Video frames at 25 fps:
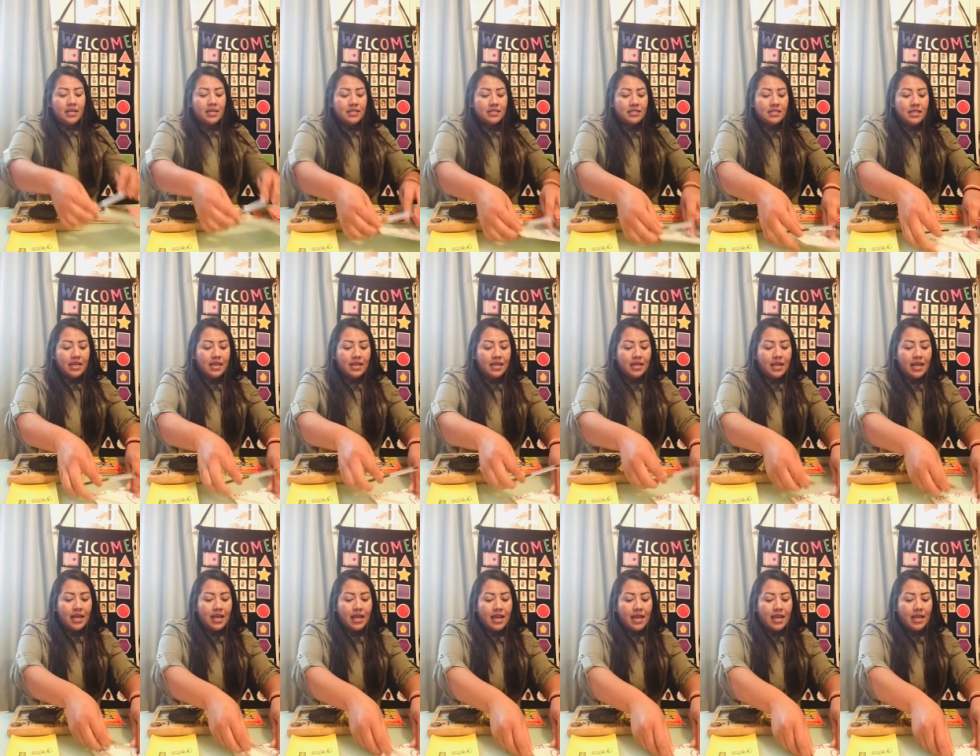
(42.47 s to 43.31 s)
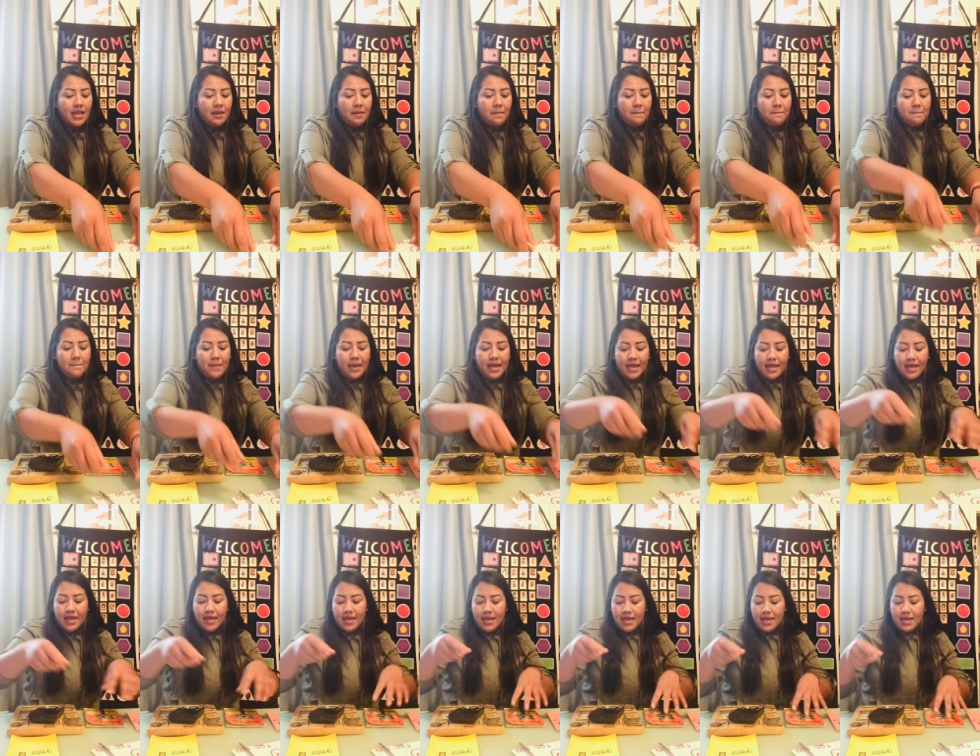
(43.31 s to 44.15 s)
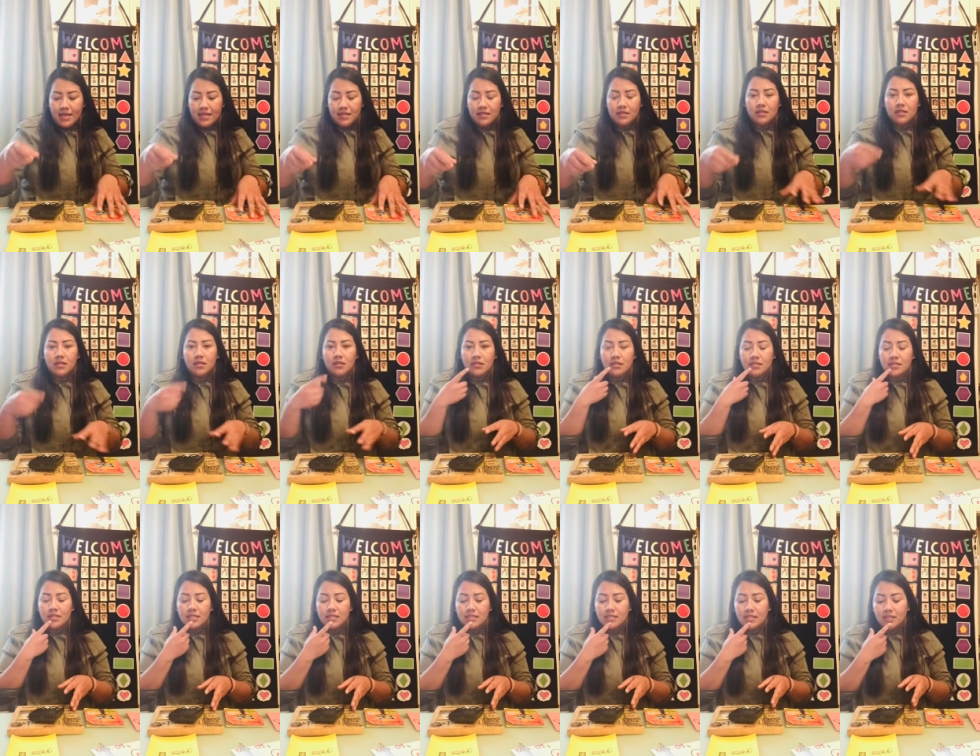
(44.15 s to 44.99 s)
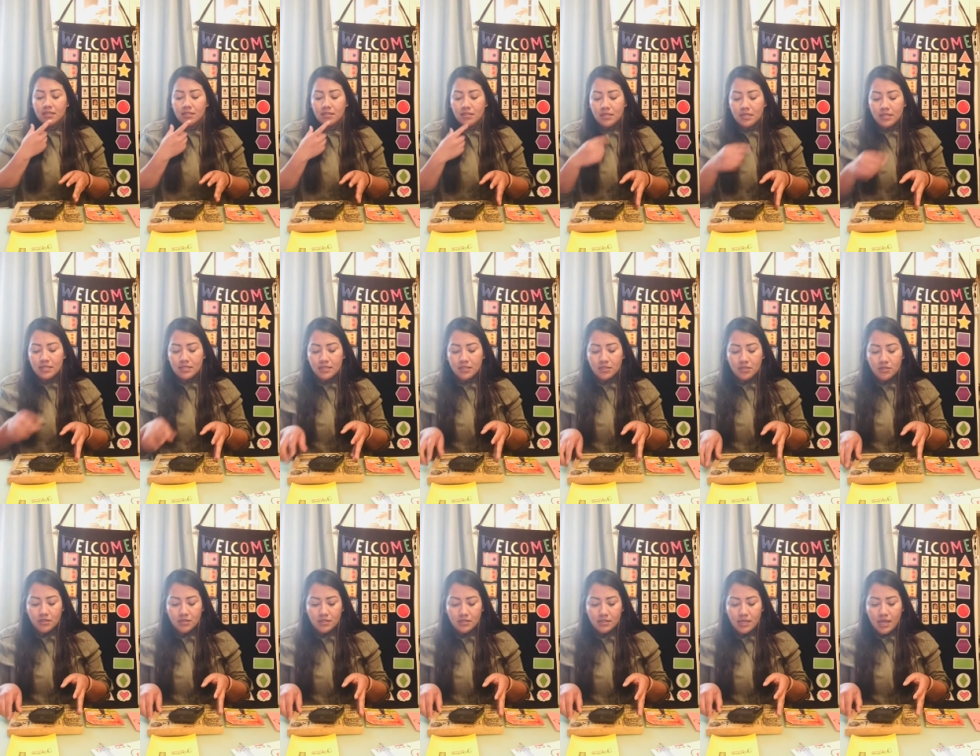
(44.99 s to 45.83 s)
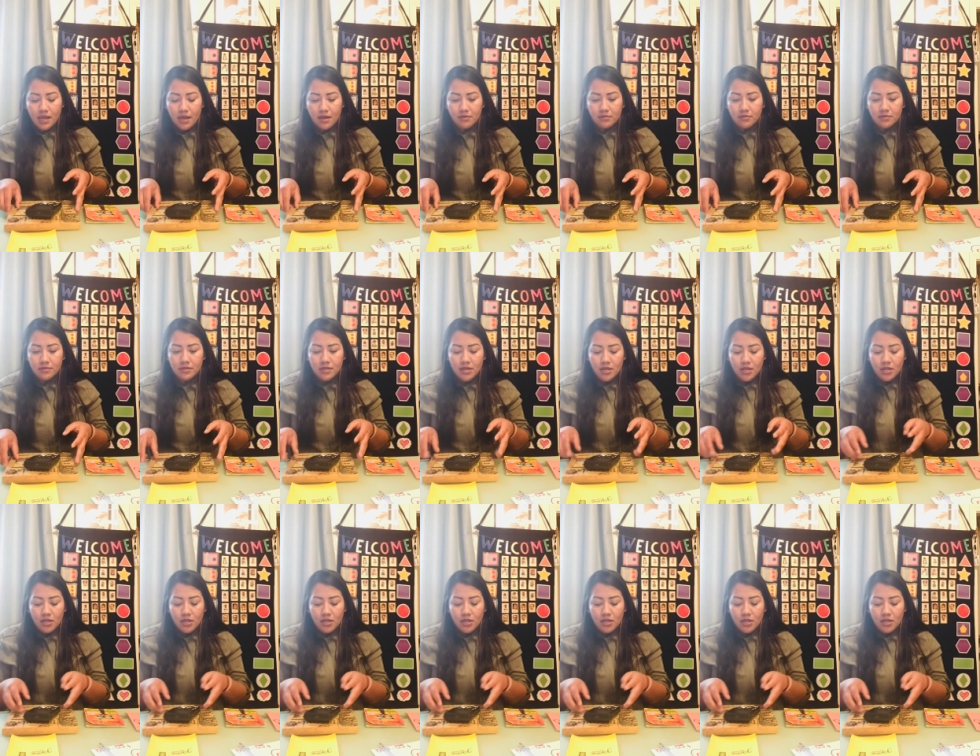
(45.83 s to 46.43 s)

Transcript: 10 and pen listen listen to the sounds